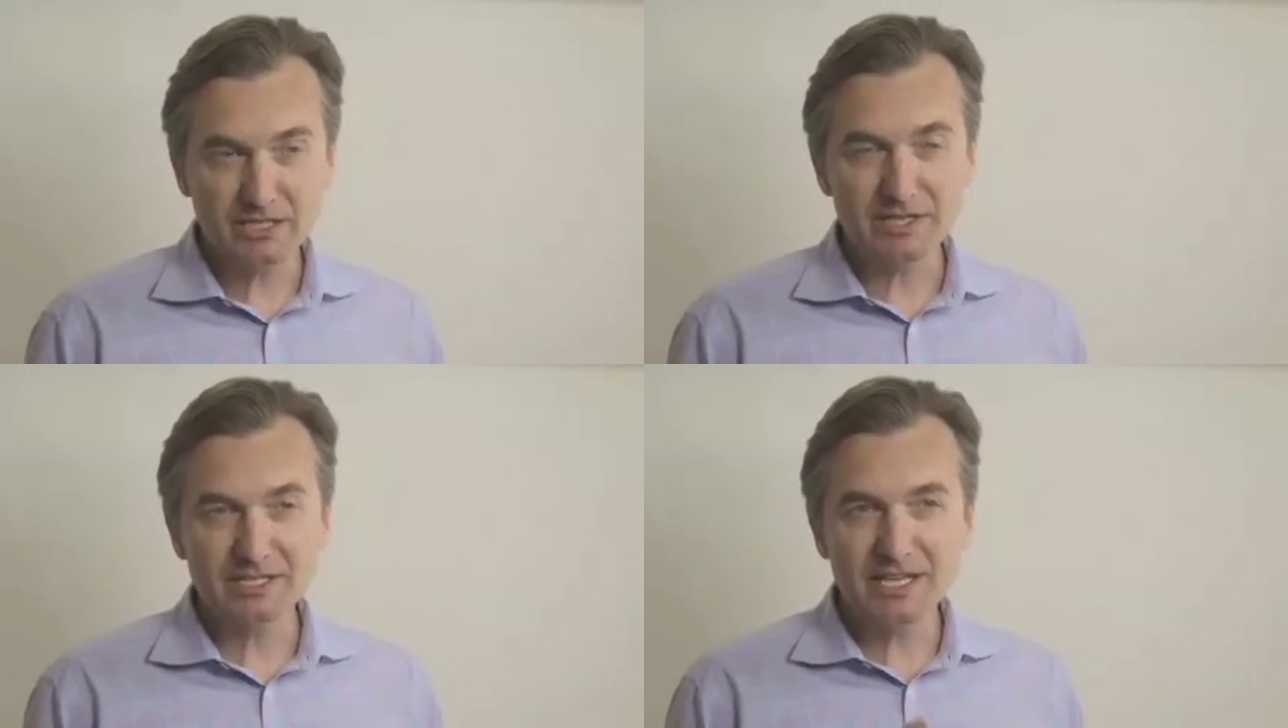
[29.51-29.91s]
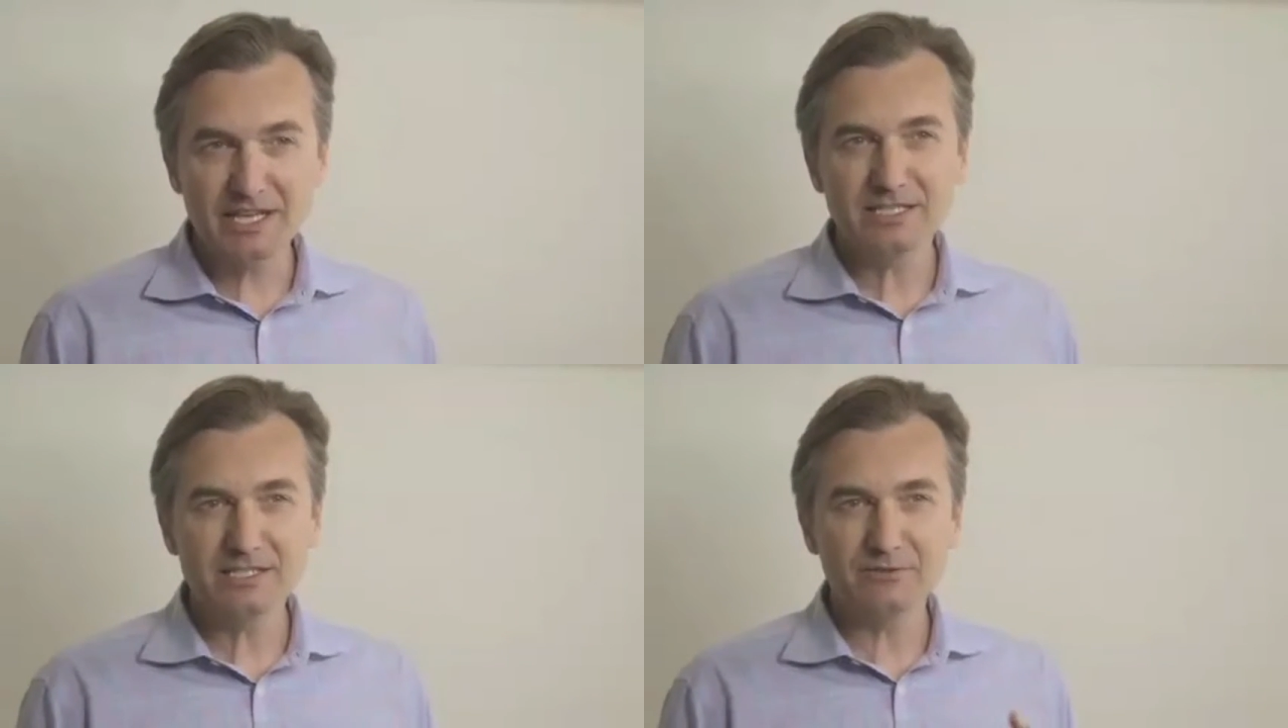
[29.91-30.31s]
they
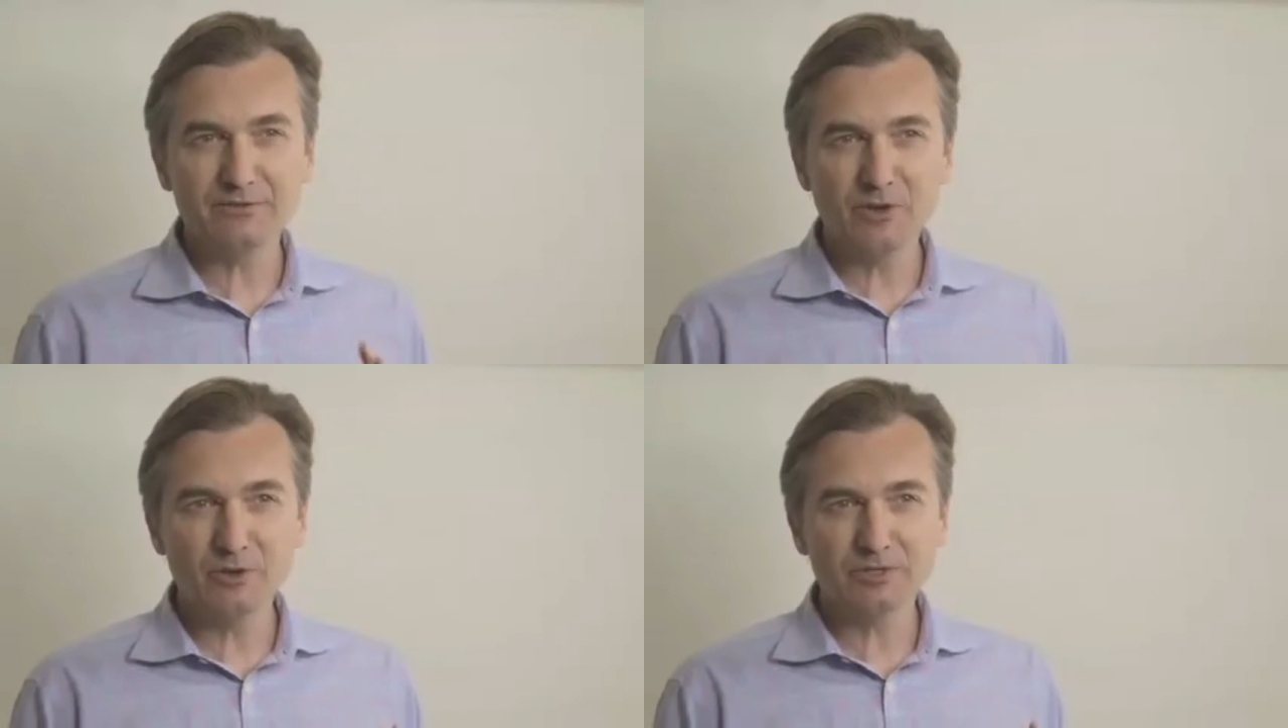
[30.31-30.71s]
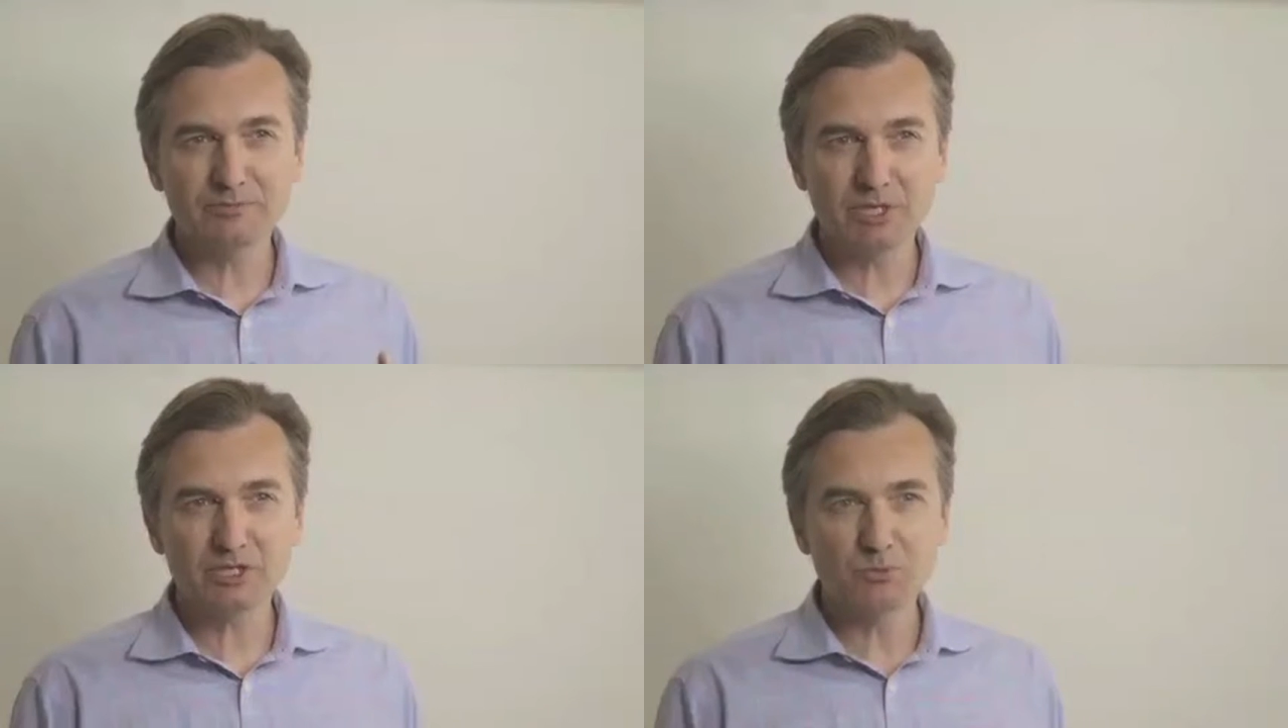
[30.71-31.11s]
tended to focus
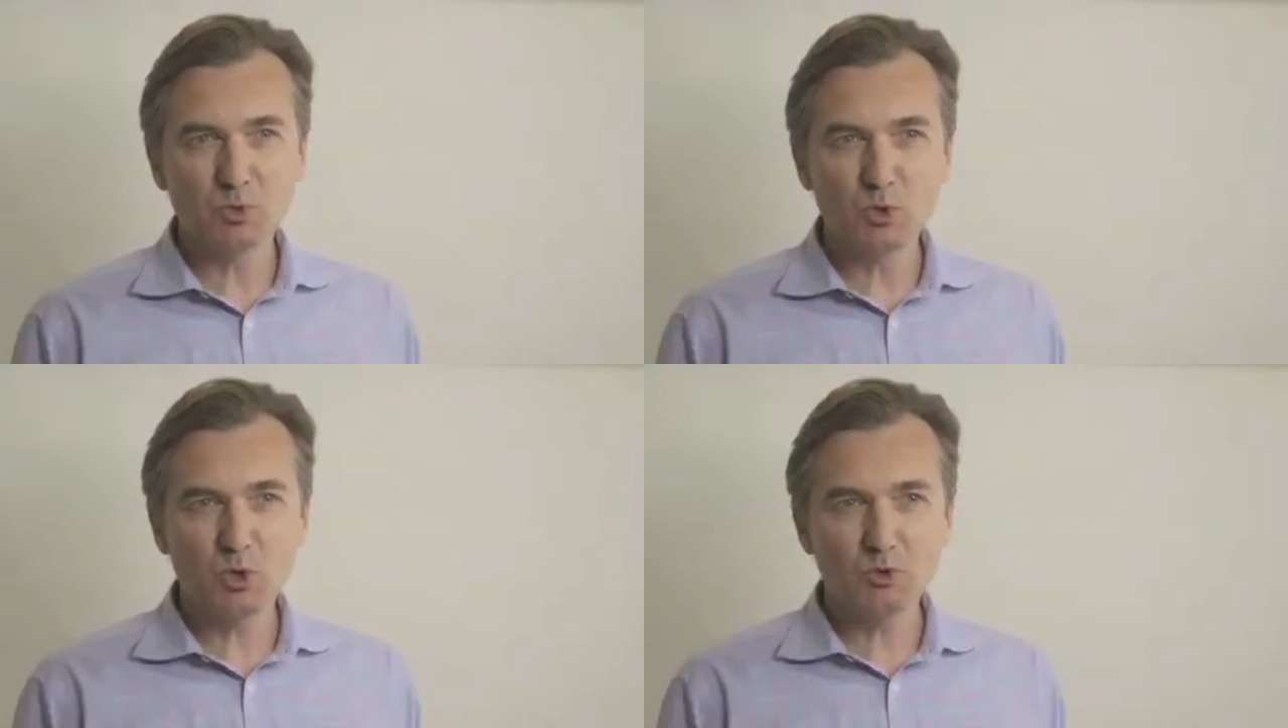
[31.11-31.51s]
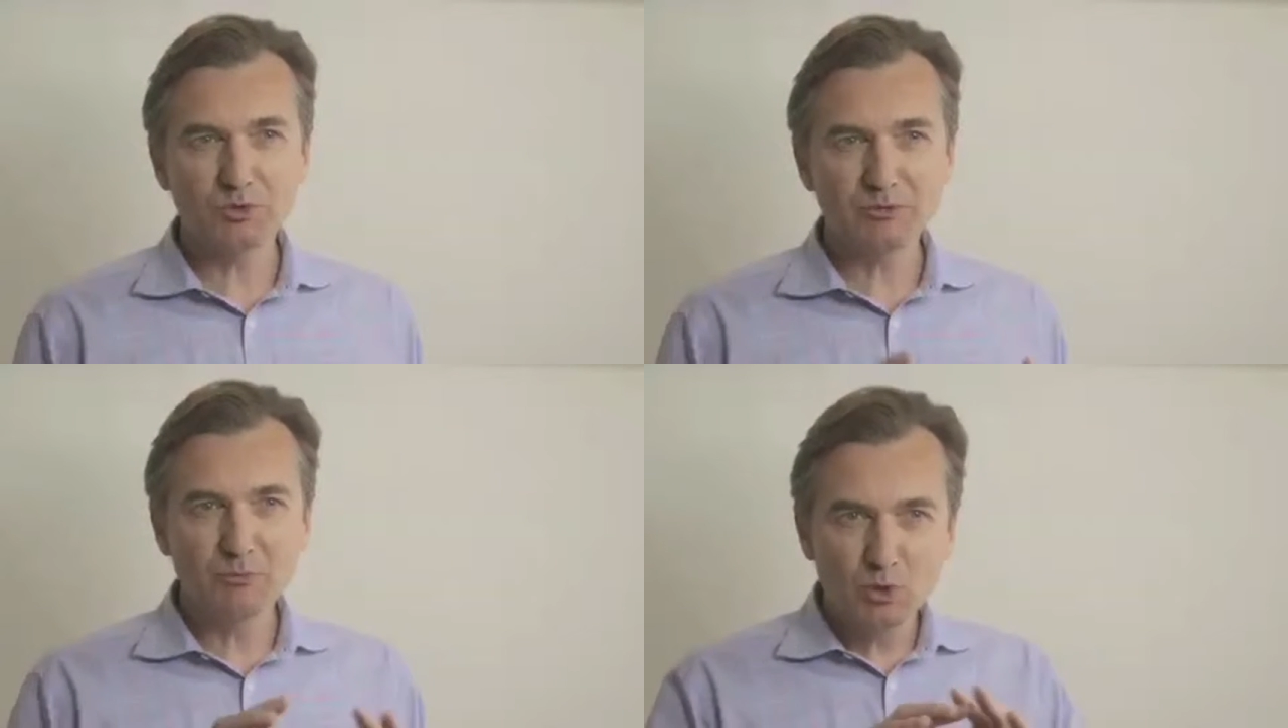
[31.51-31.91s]
much more on
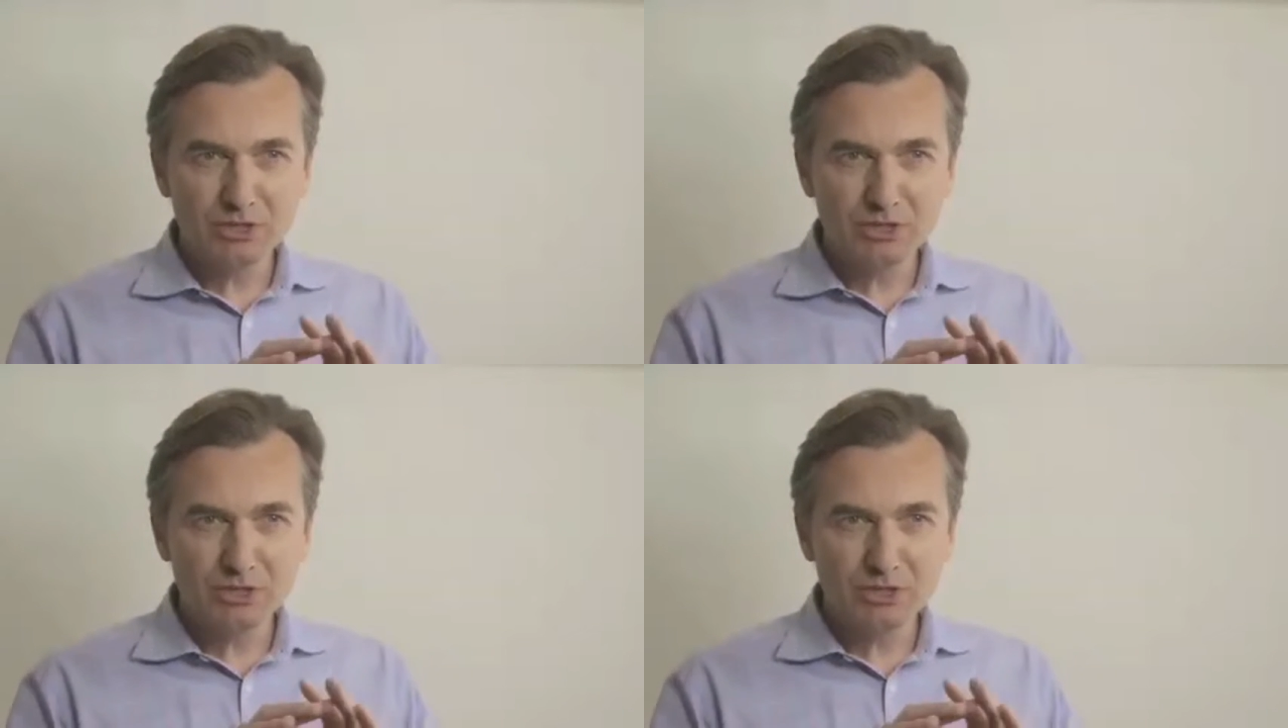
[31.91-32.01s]
the more